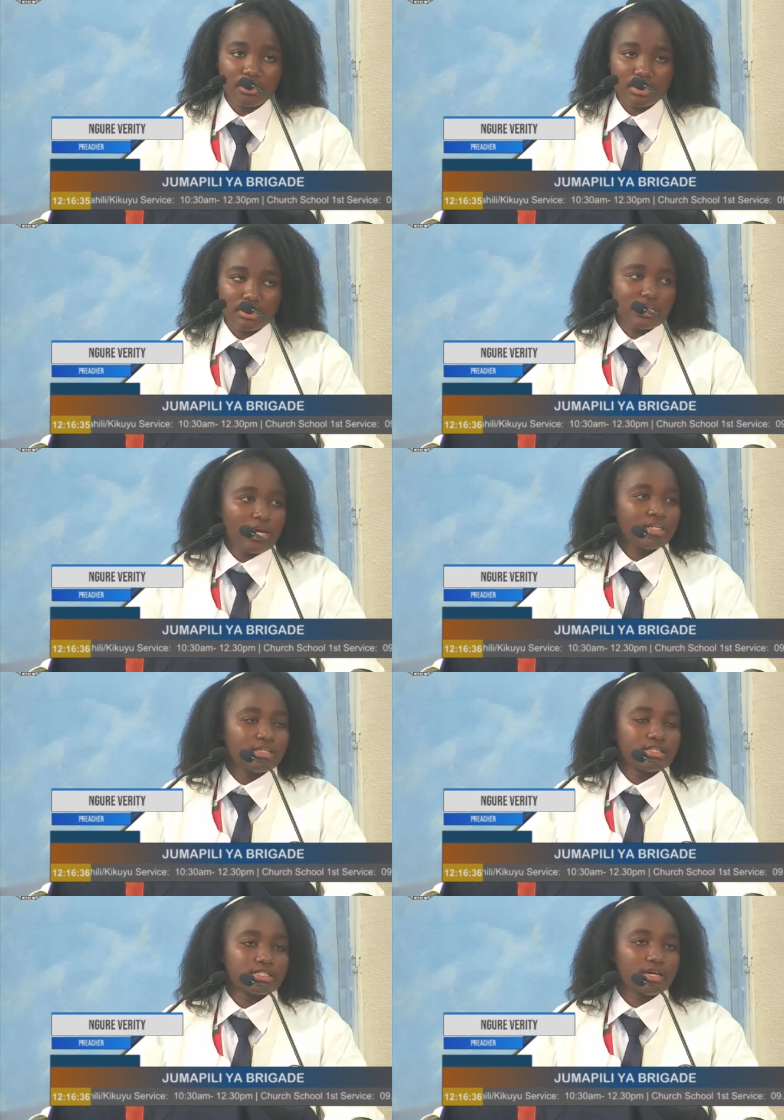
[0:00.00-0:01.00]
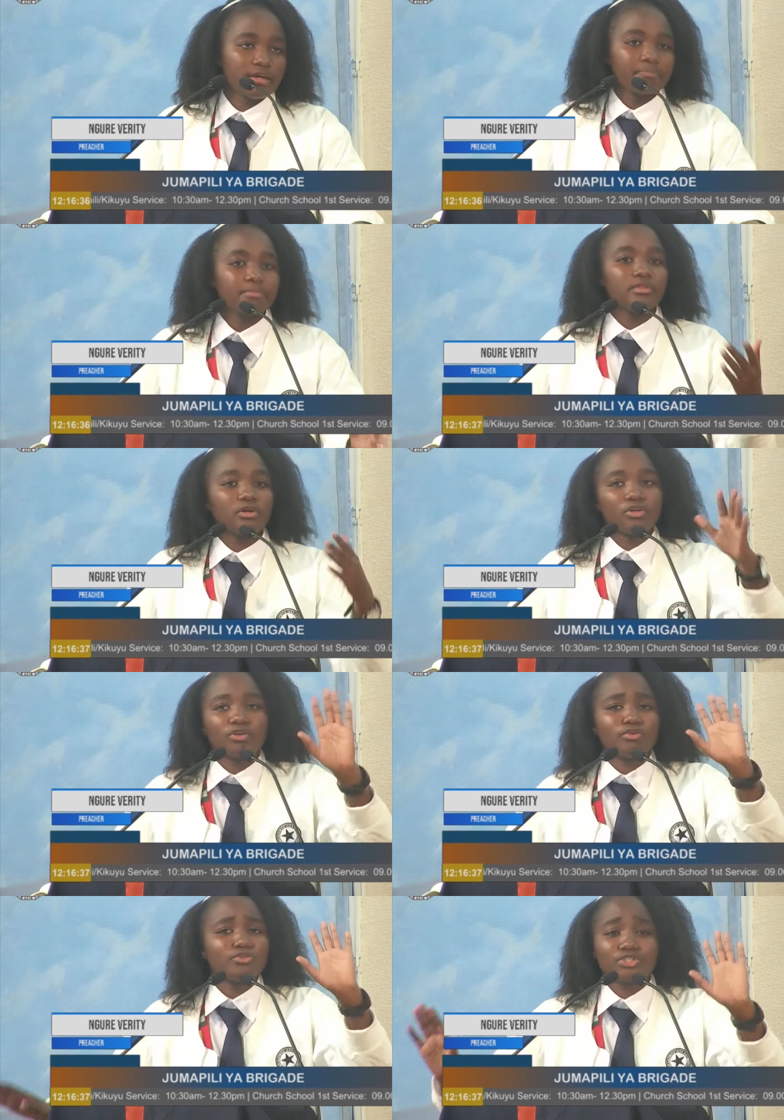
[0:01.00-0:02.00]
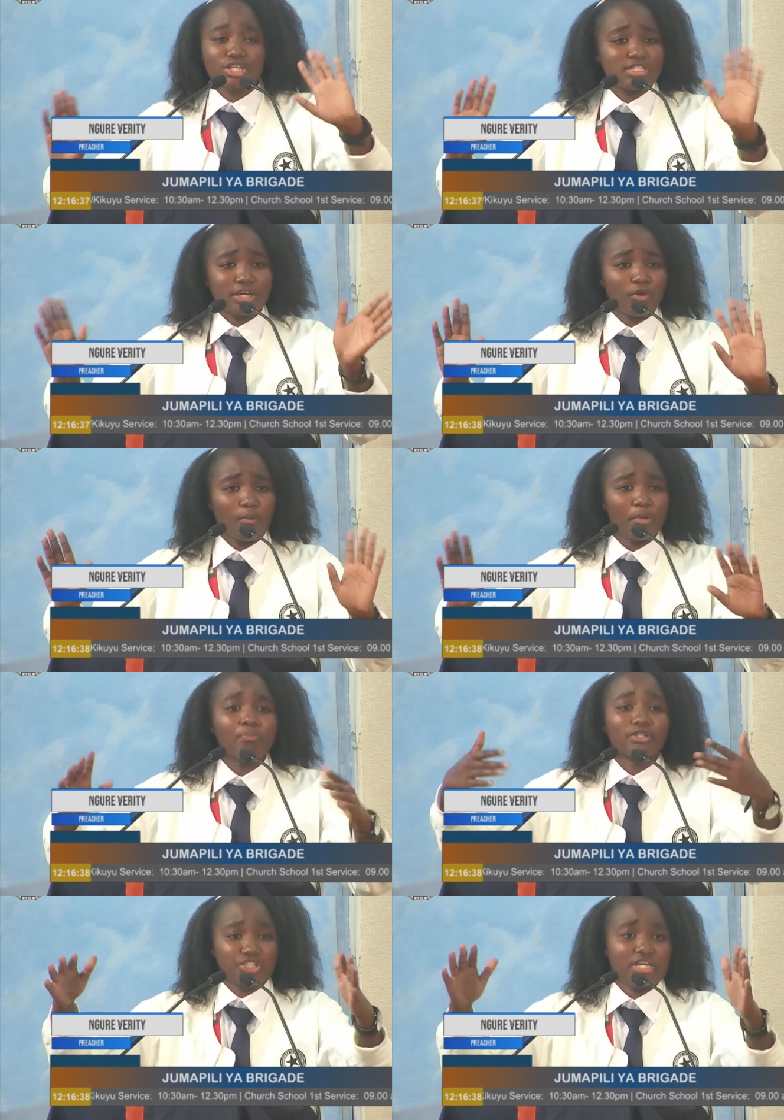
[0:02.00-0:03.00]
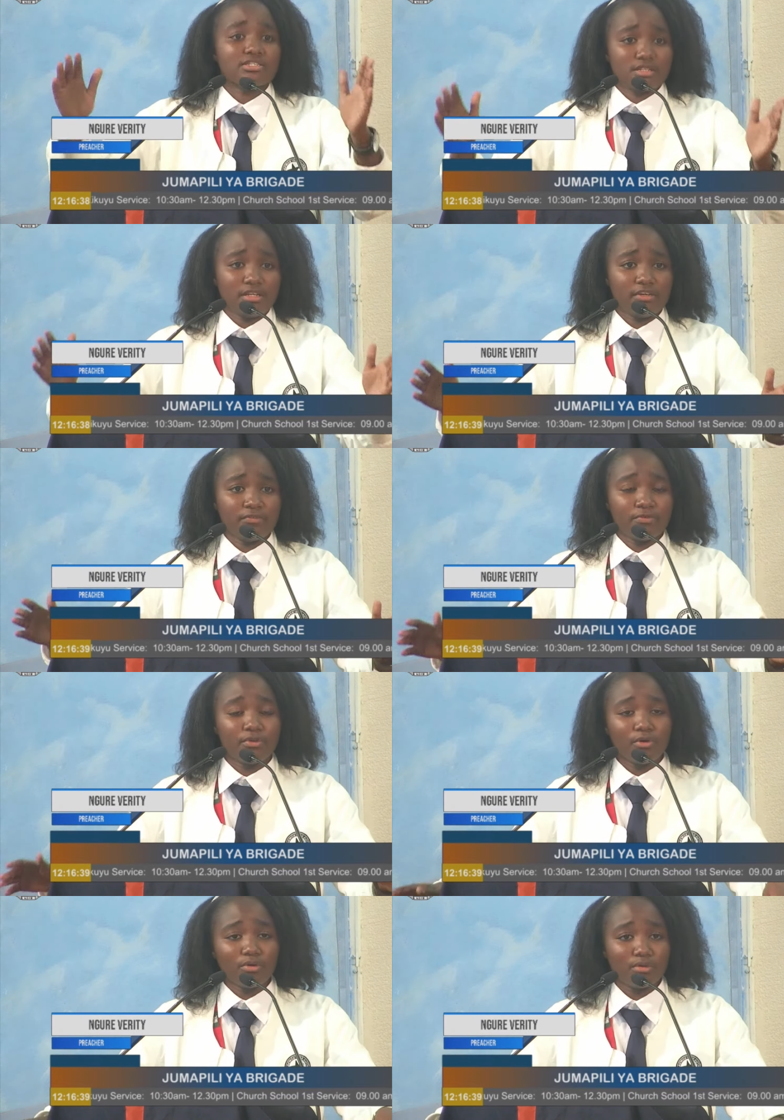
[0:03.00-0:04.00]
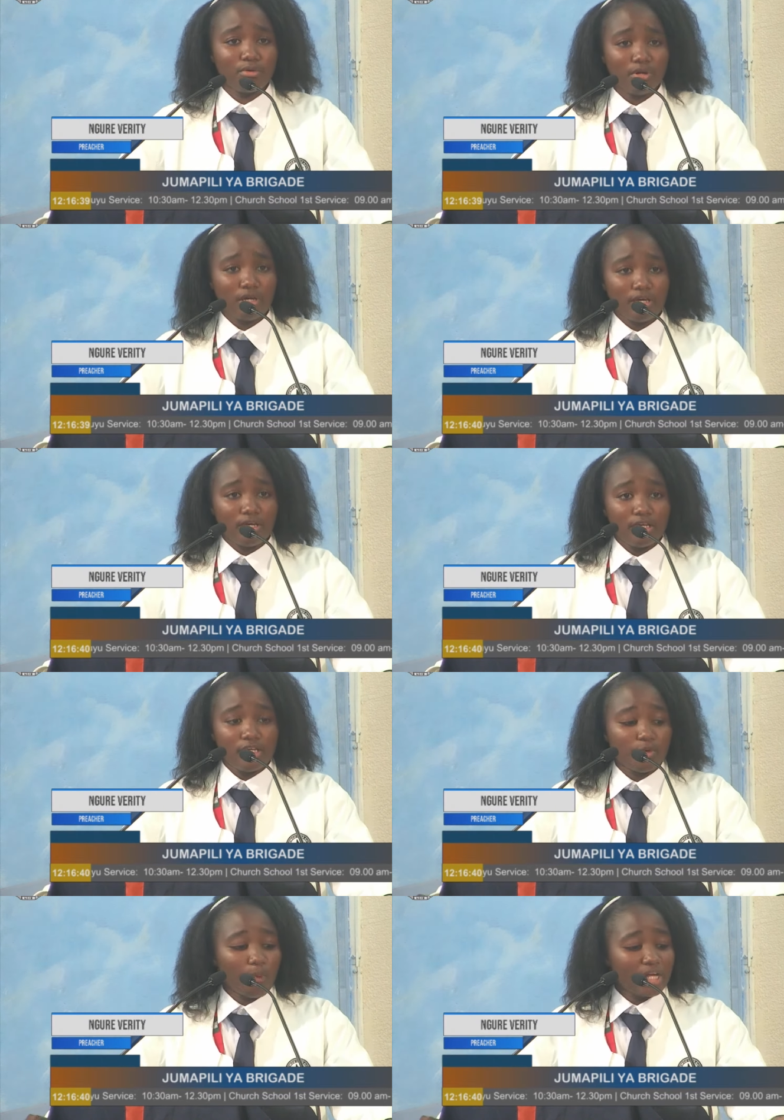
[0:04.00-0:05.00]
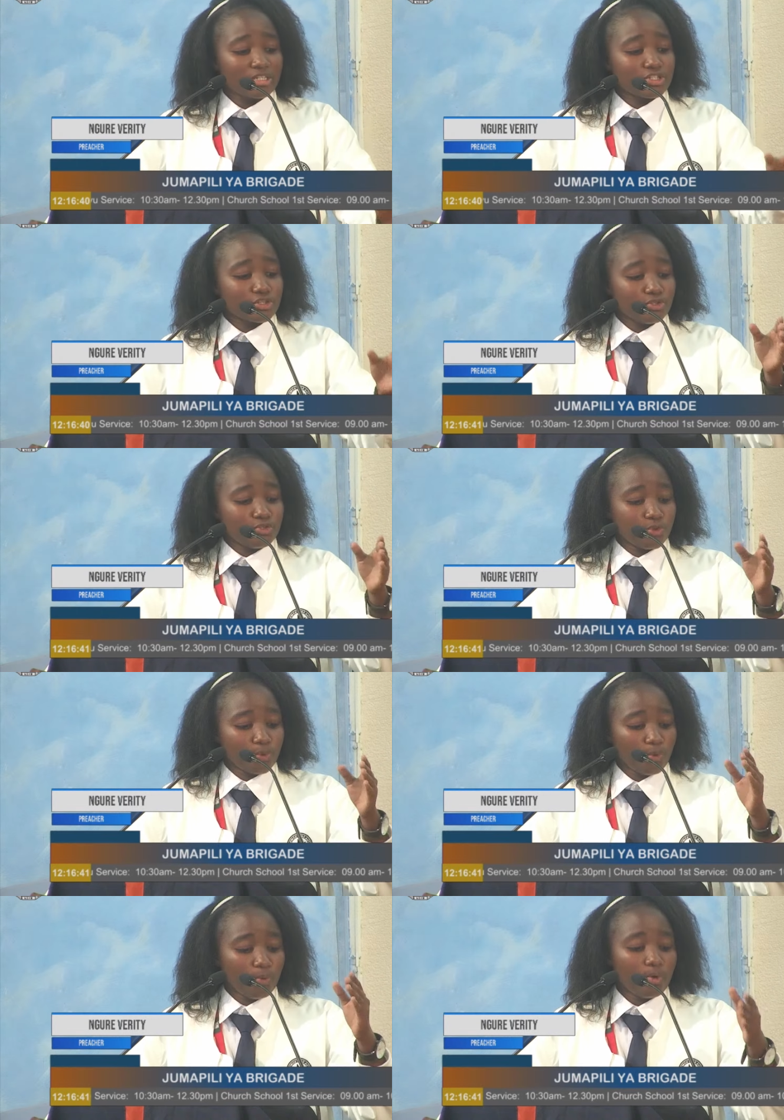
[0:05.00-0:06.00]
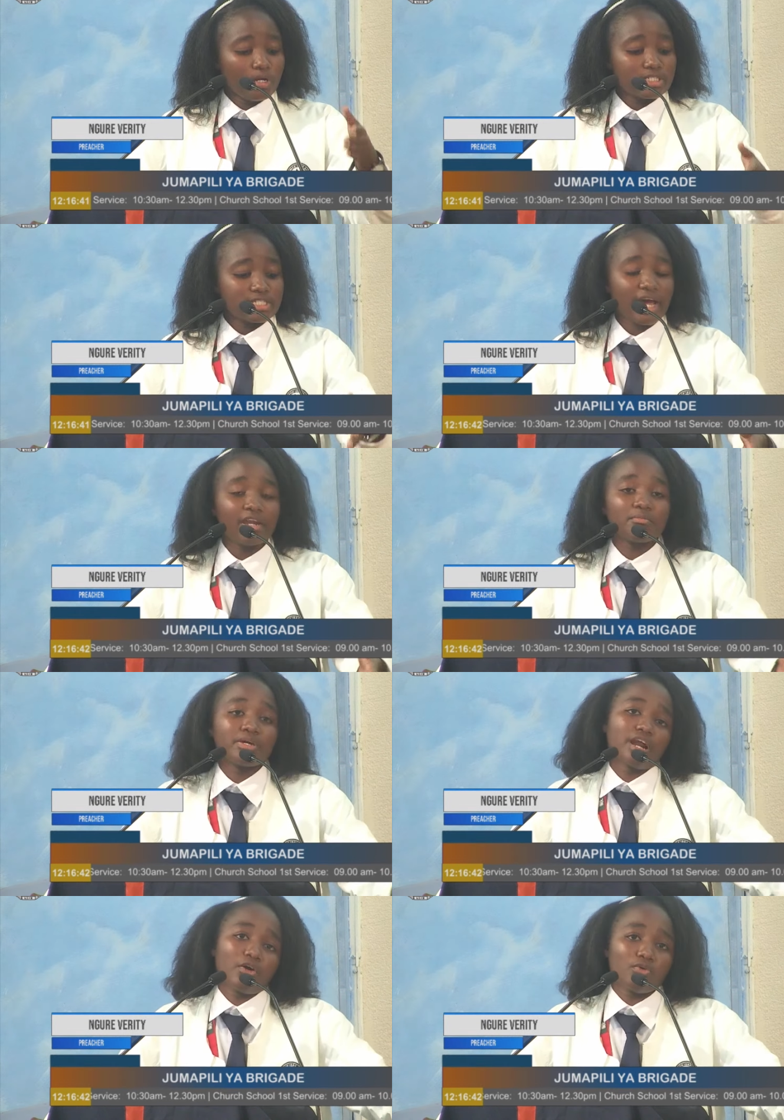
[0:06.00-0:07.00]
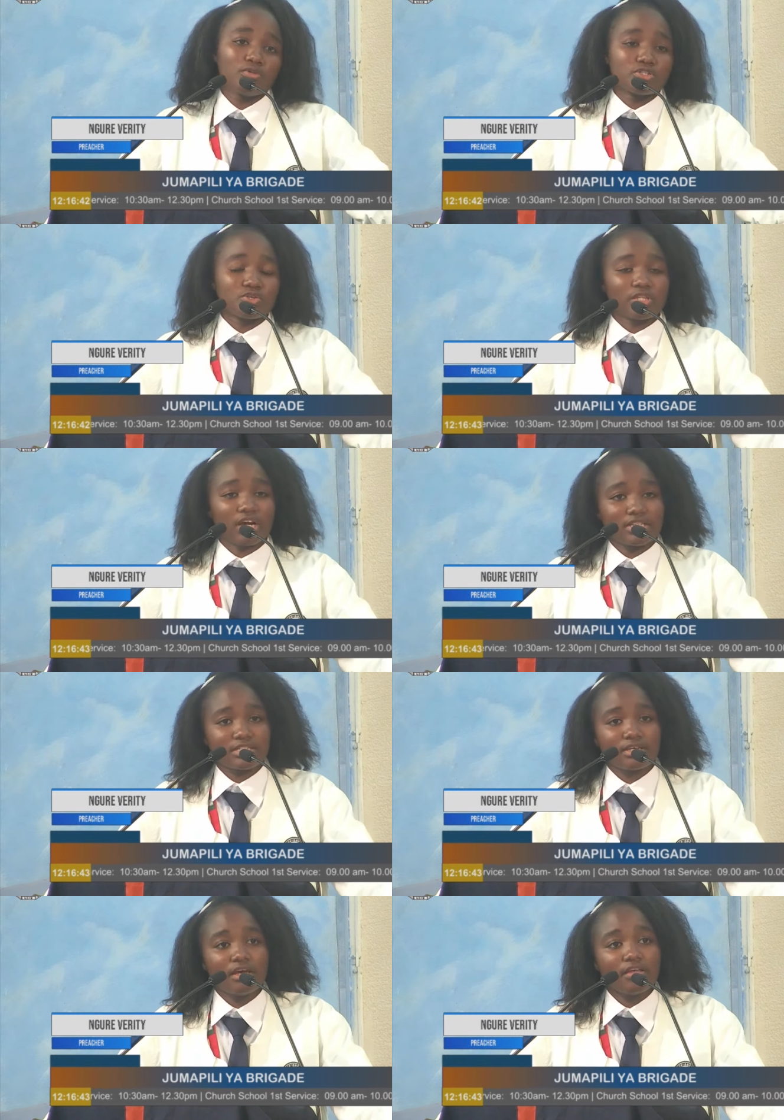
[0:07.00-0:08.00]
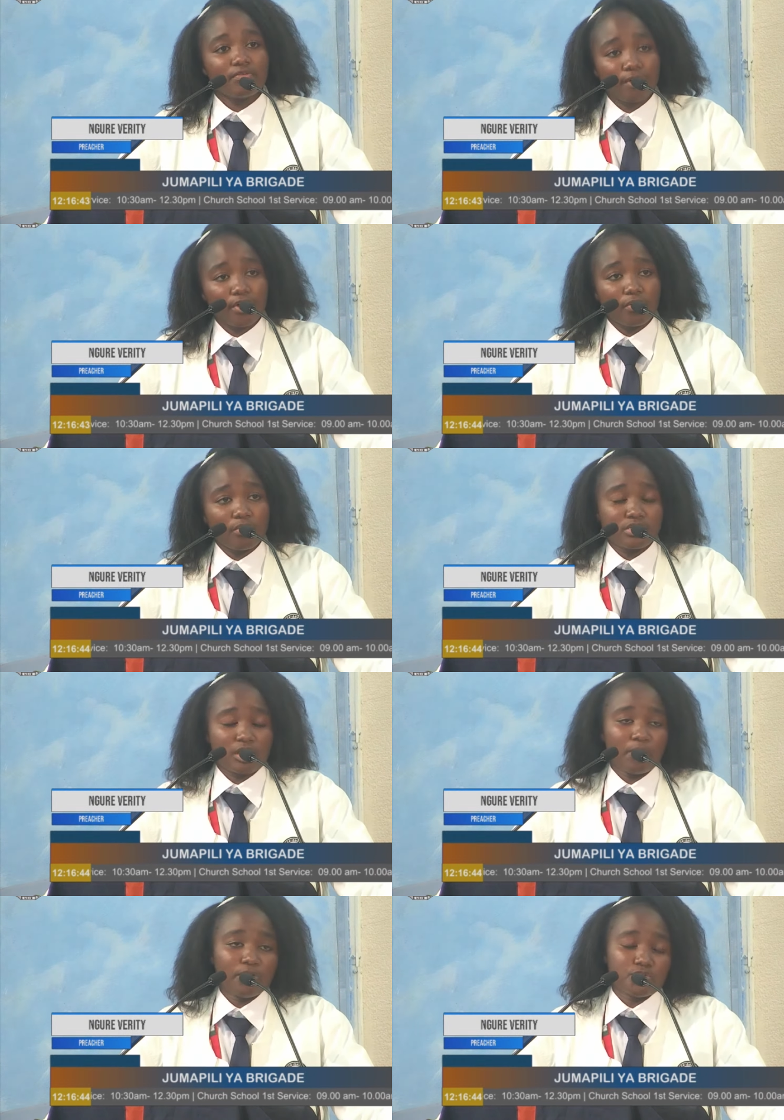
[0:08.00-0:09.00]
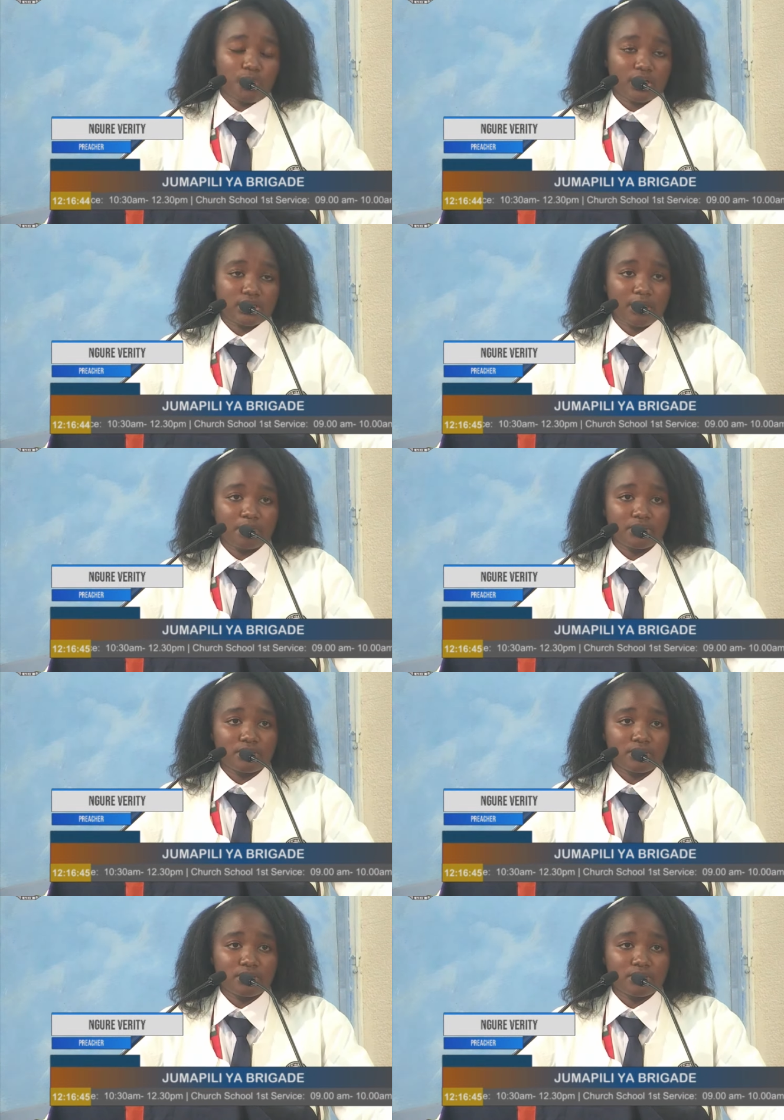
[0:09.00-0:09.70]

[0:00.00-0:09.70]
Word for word: Then he'll say, No, no, no, you just take your people, just leave. No. He went through 10 miracles so that Pharaoh was able to accept.